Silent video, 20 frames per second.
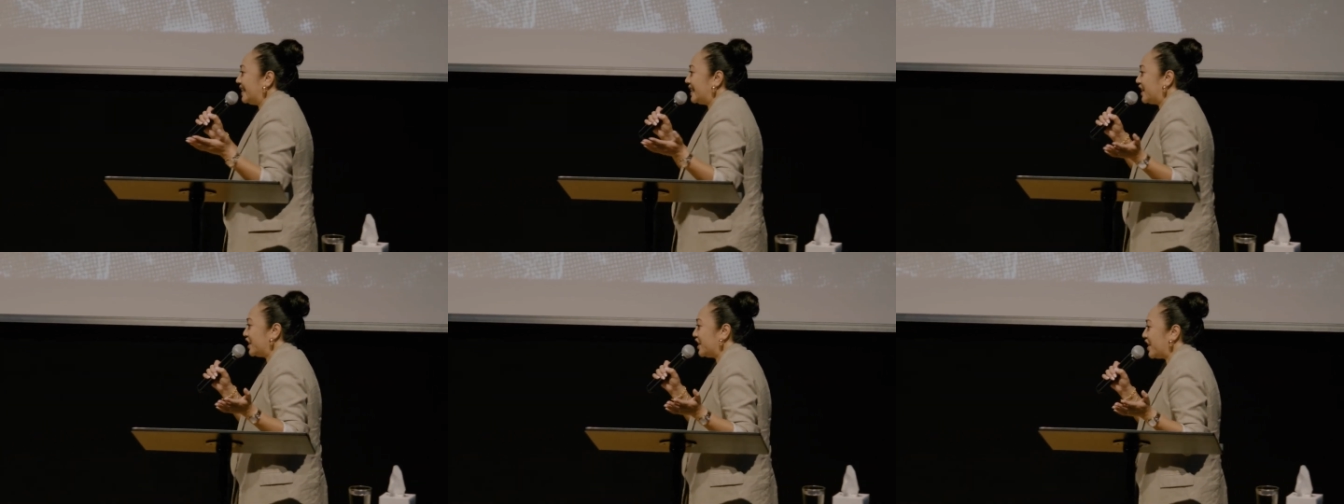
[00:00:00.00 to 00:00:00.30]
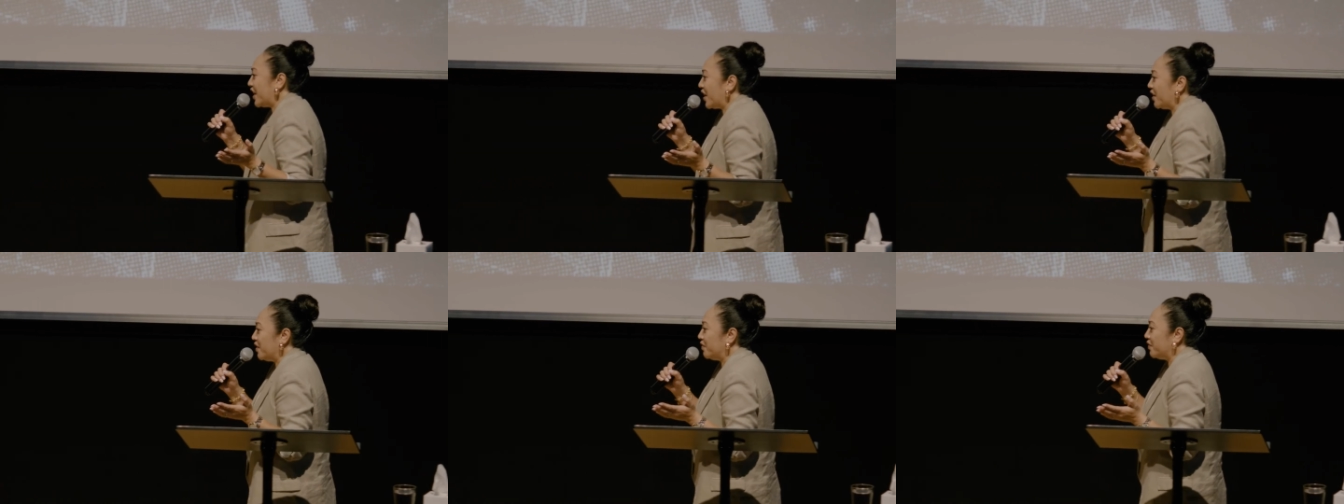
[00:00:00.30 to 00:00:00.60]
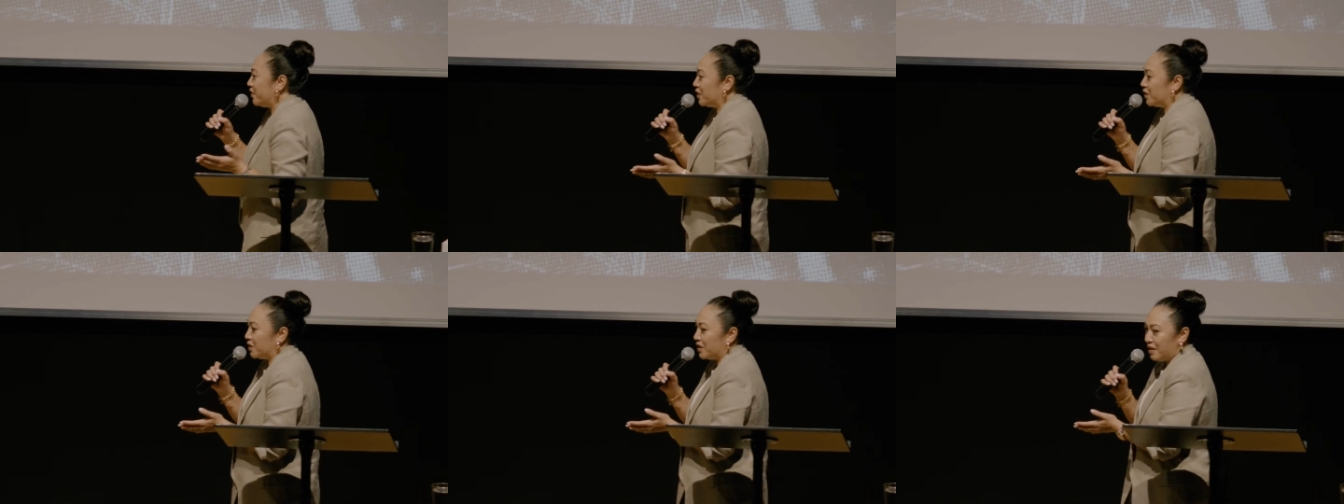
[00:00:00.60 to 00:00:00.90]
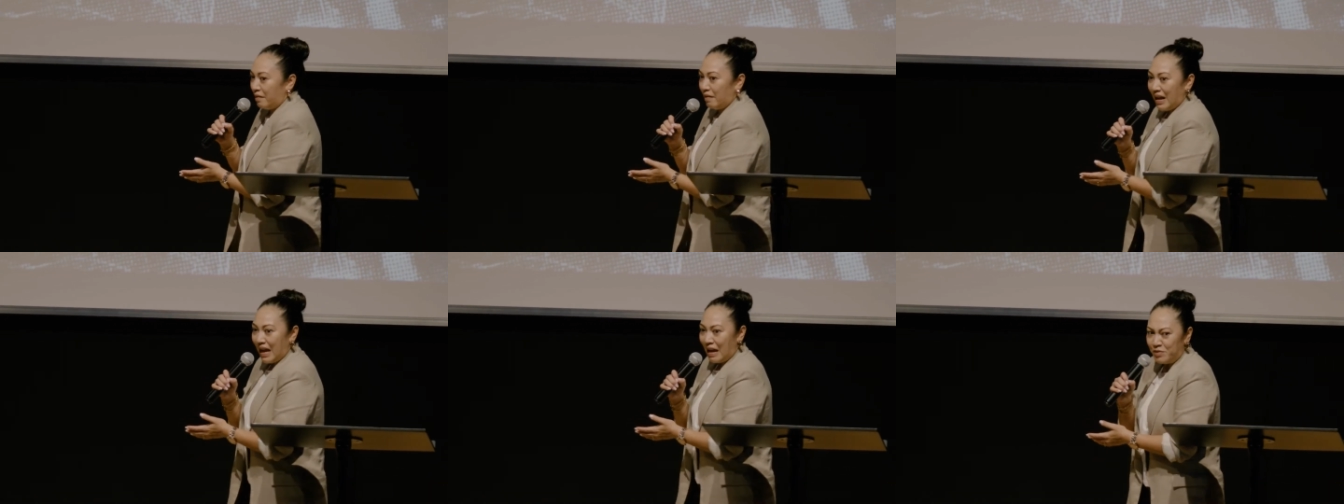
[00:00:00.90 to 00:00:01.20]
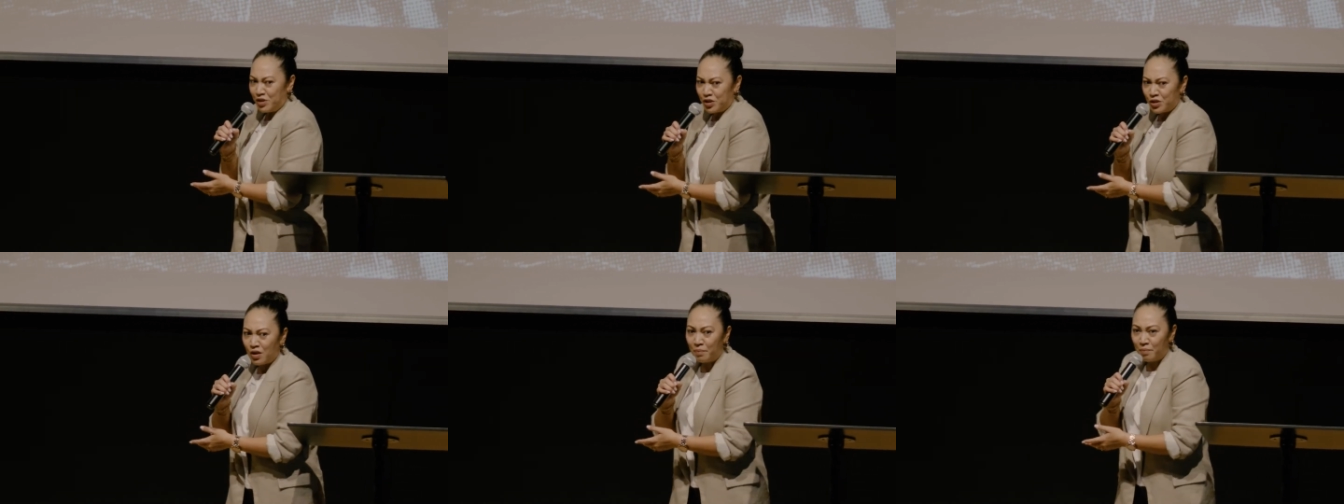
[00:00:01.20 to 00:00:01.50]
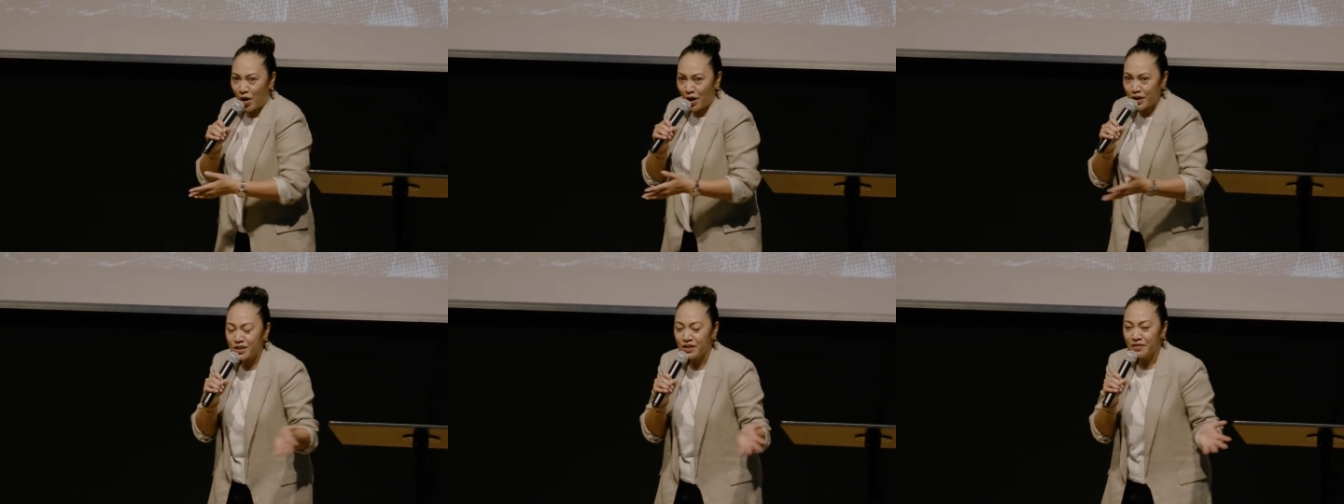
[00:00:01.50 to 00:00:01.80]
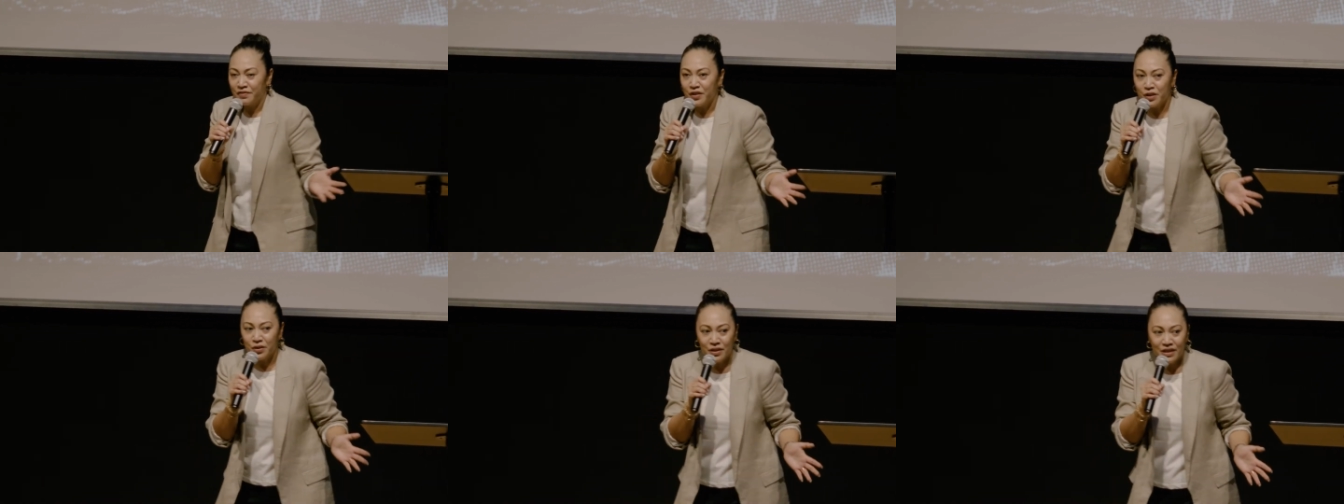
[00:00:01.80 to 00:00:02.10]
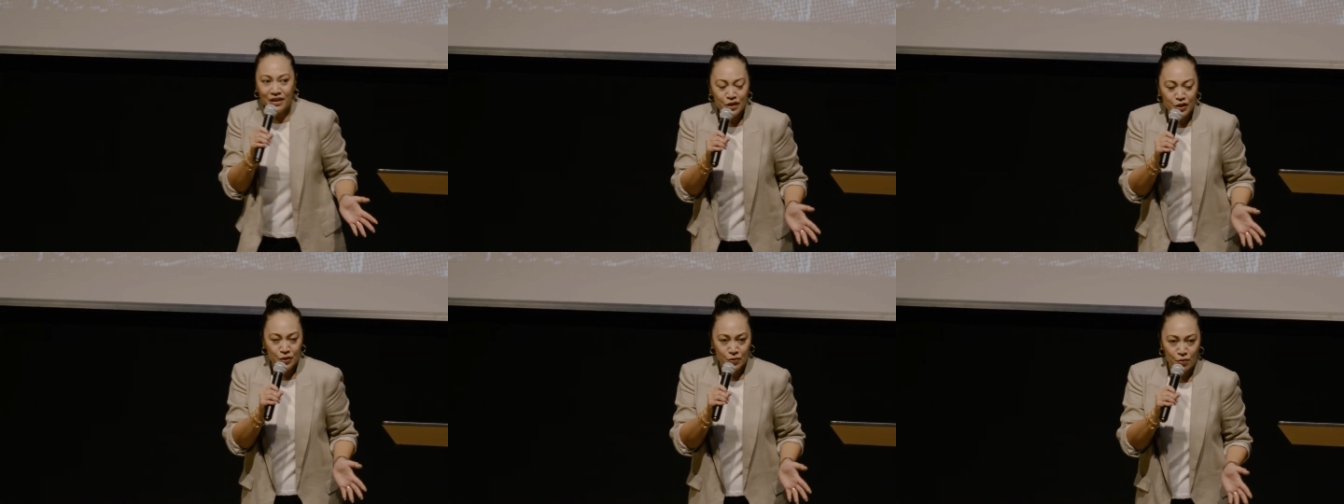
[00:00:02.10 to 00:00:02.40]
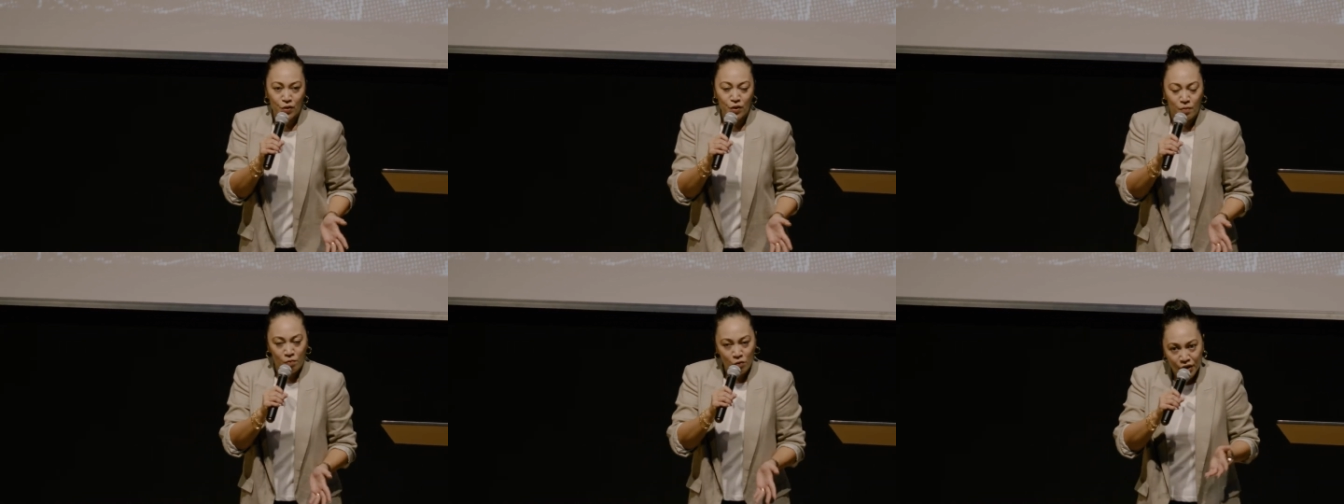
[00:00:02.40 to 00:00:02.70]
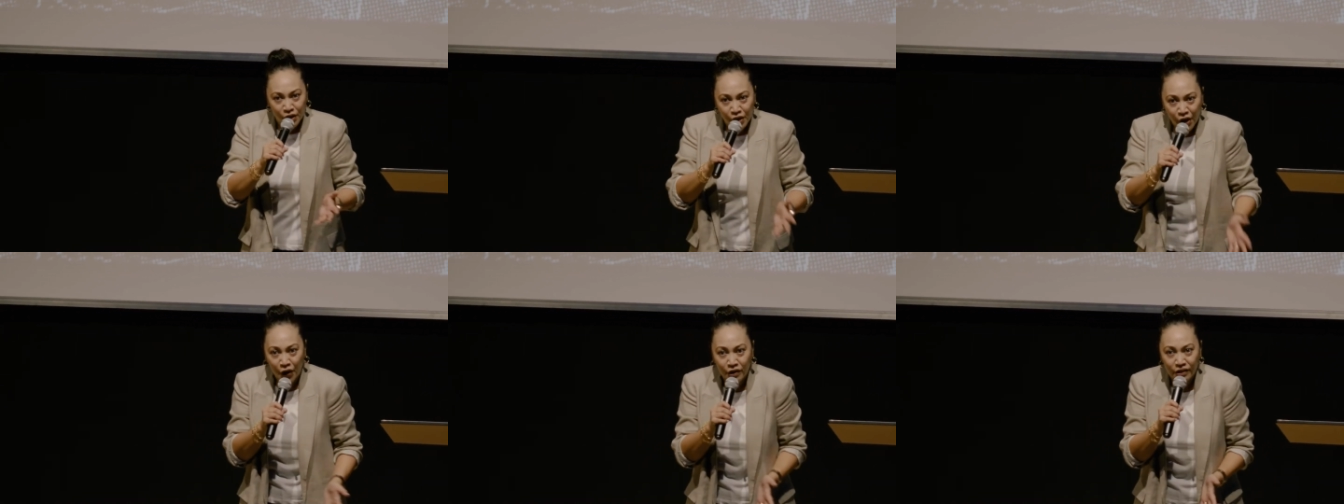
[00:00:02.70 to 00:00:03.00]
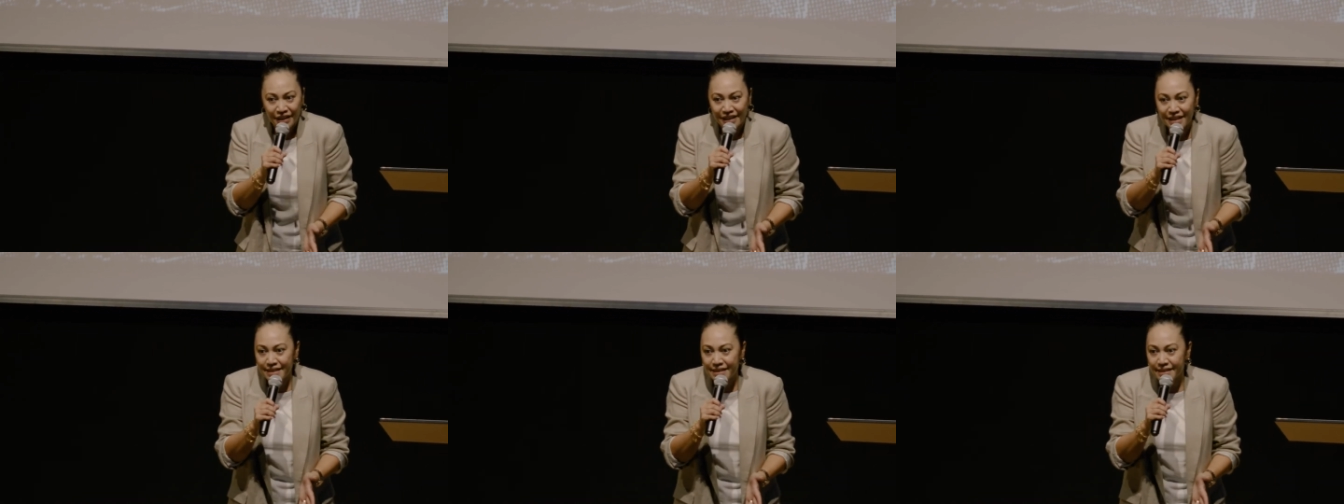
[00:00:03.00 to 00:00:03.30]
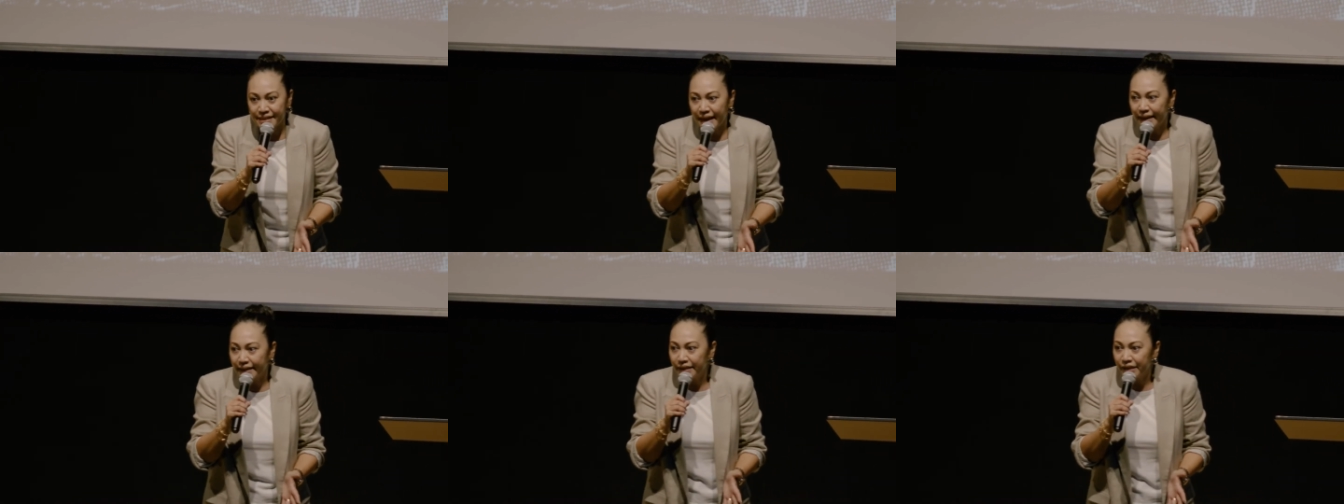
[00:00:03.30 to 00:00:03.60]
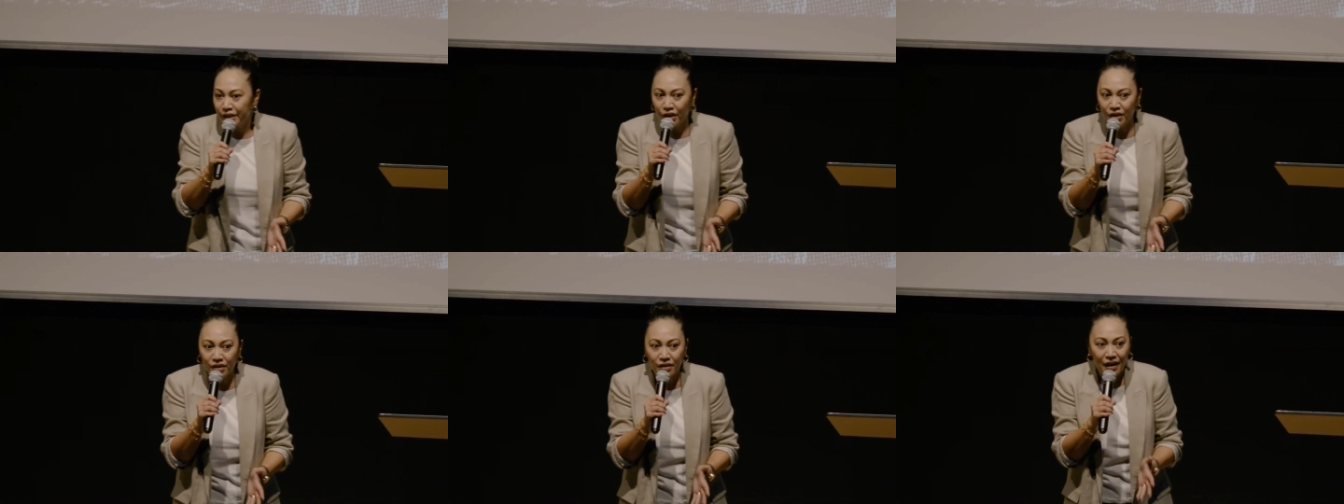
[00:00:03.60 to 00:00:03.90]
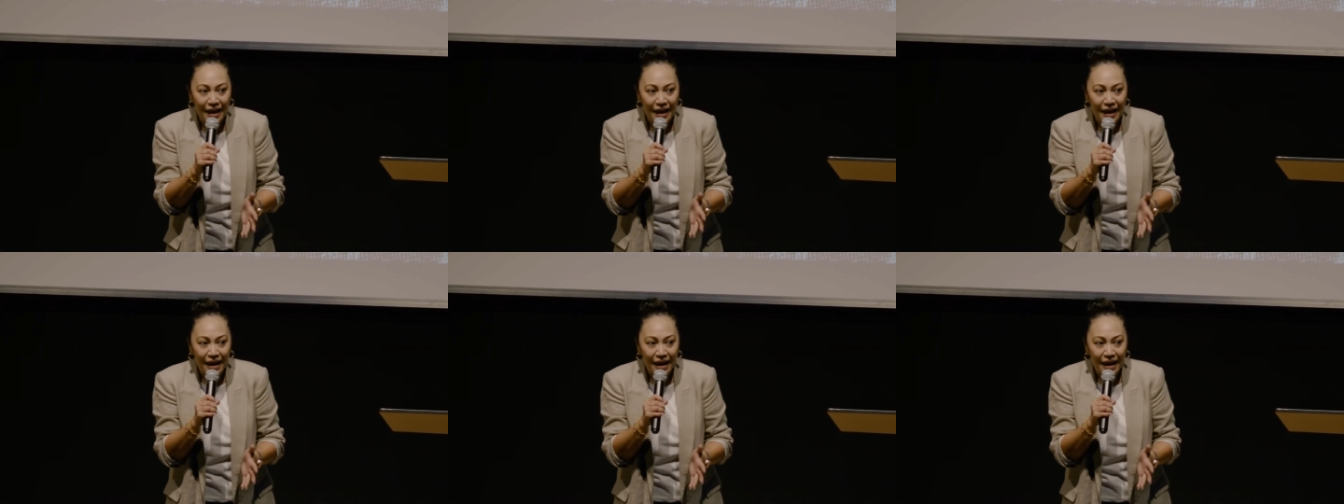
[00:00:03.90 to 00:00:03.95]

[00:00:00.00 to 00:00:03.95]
you know, for I'm sure most of you in this room will know this, that, you know,